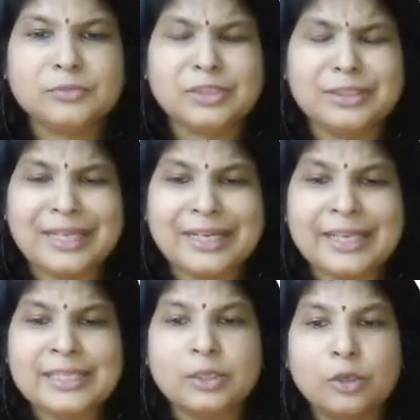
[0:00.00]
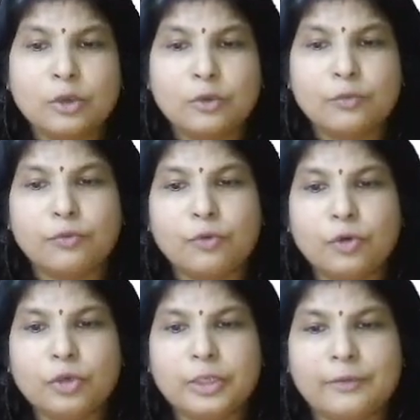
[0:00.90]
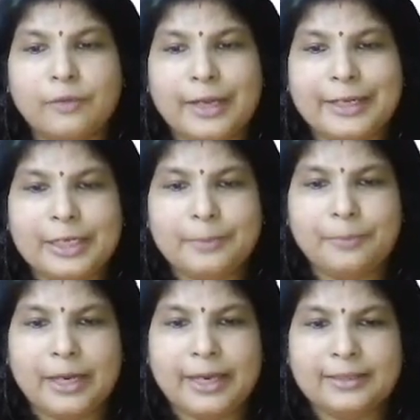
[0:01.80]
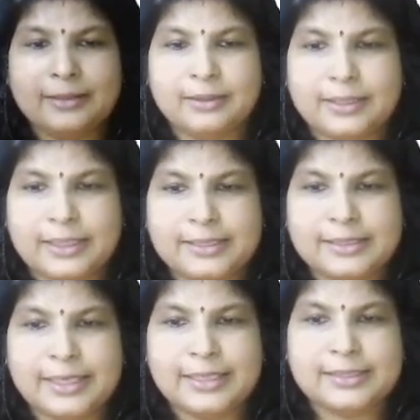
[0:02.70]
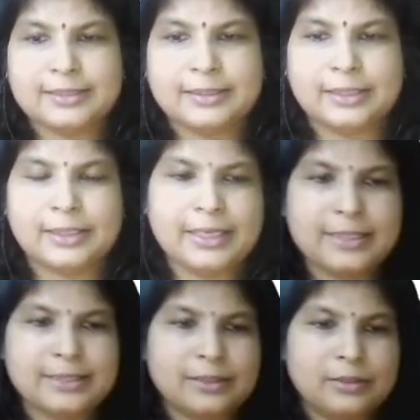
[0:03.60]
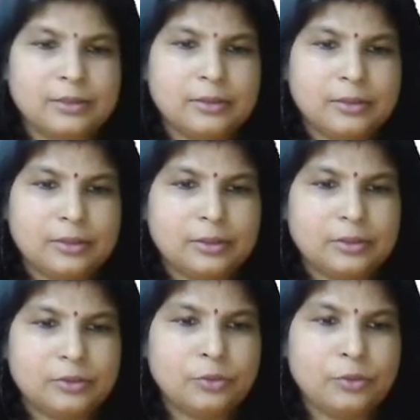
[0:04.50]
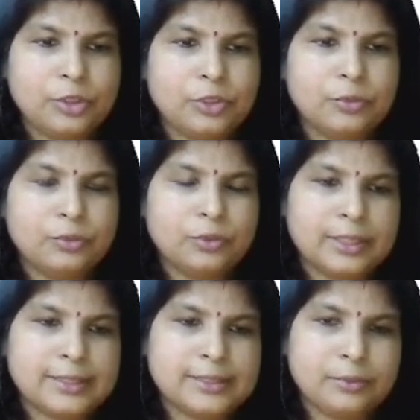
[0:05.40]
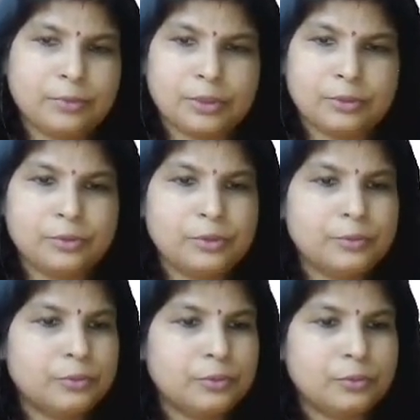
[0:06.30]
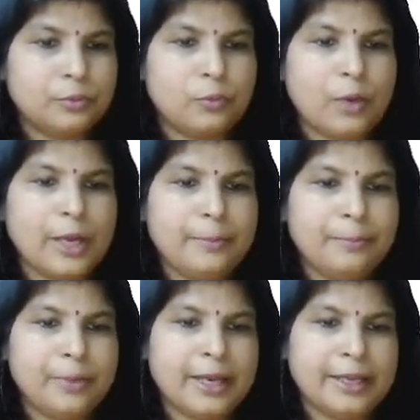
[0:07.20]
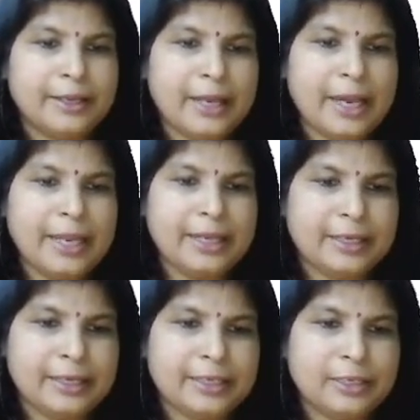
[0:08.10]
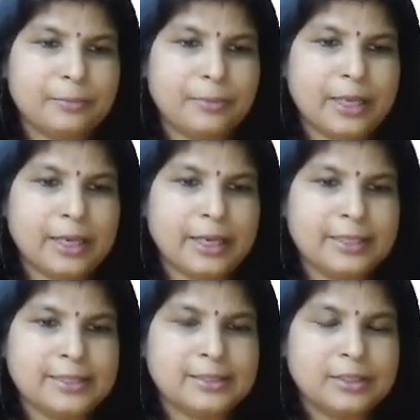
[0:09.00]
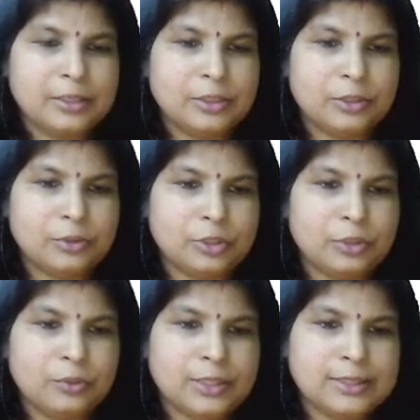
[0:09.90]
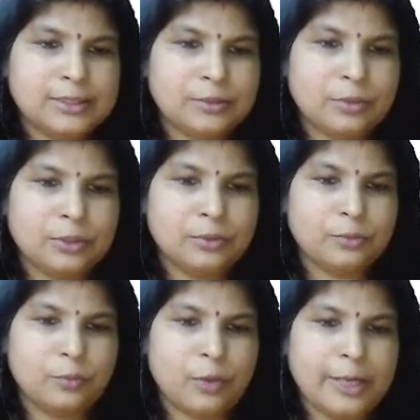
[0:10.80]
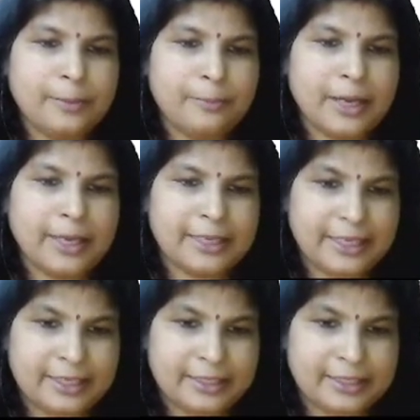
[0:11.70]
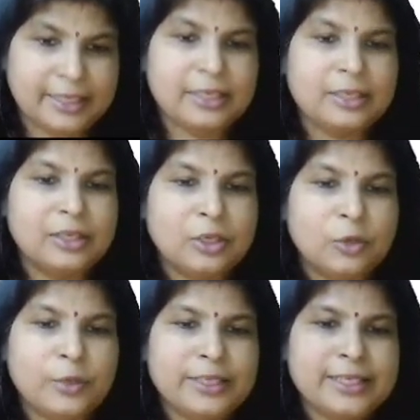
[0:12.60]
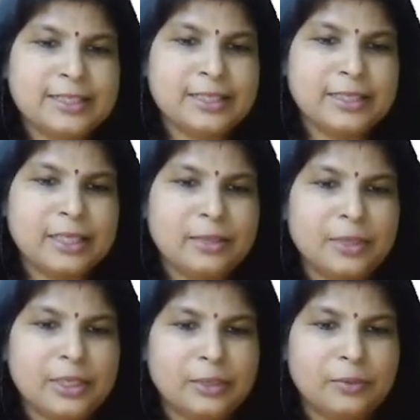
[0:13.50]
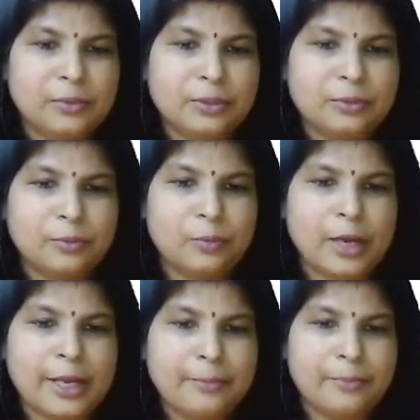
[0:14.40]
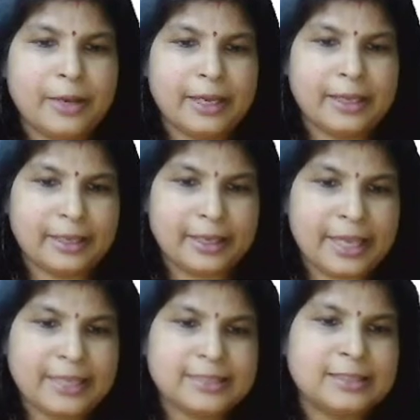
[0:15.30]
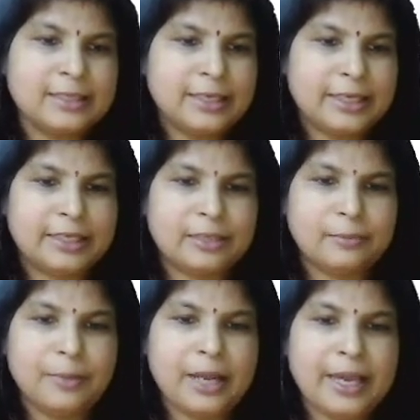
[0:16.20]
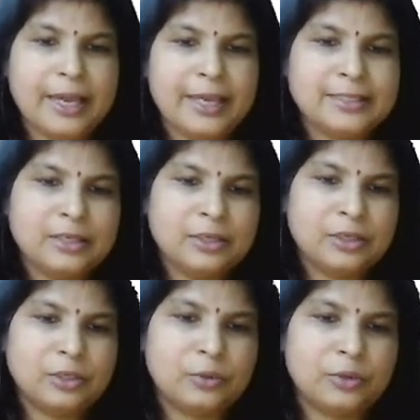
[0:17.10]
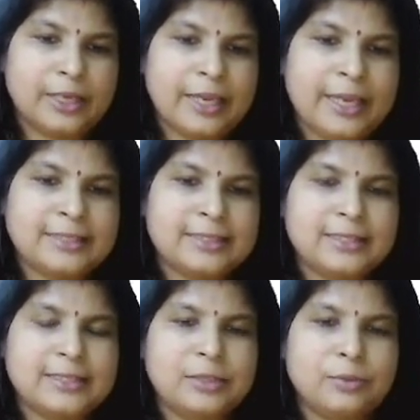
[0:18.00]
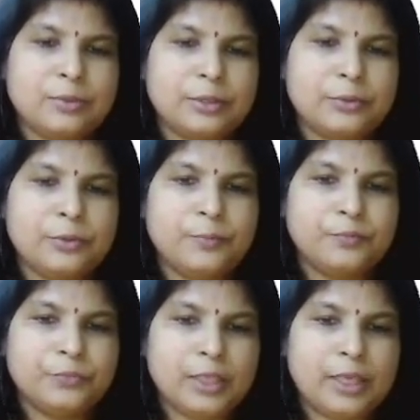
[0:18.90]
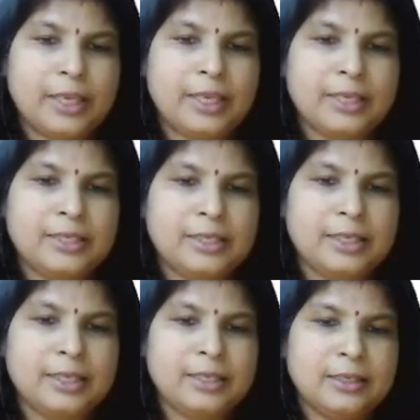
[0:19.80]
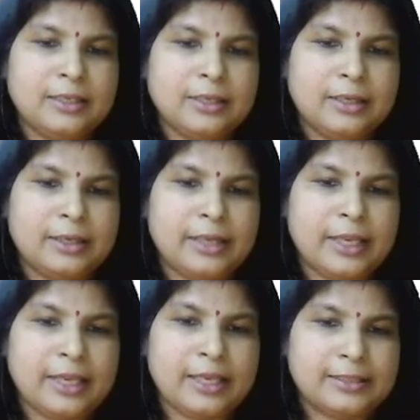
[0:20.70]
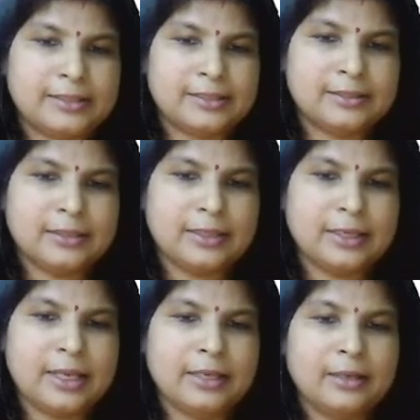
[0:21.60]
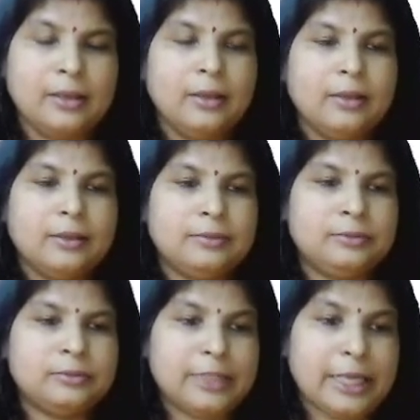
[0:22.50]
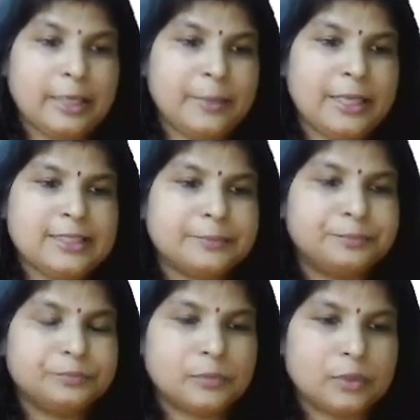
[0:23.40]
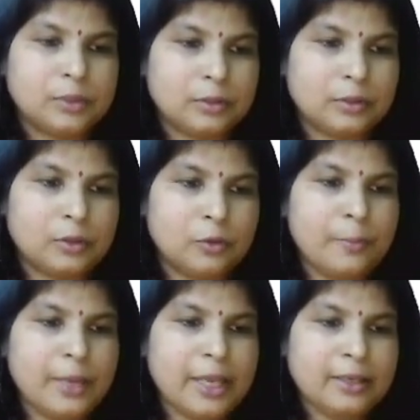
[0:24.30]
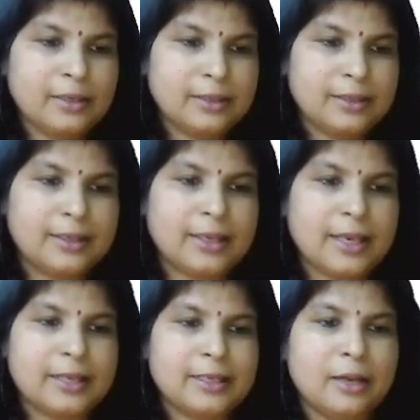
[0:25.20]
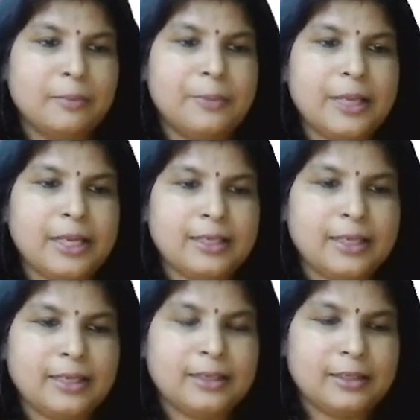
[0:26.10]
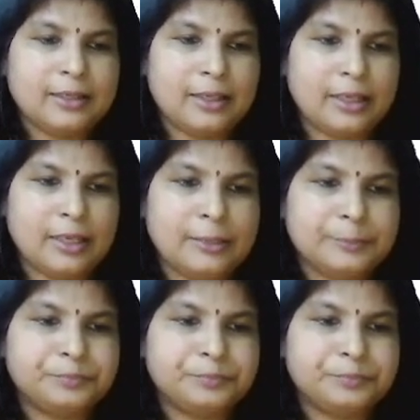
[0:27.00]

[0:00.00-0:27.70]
that is 4 divided by 36, that is 2u is equal to 1 by 9. It implies your u is equal to 1 by 18, which is nothing but equal to 1 by x. It implies your x is equal to 18 days. Correct? That means the woman can complete it in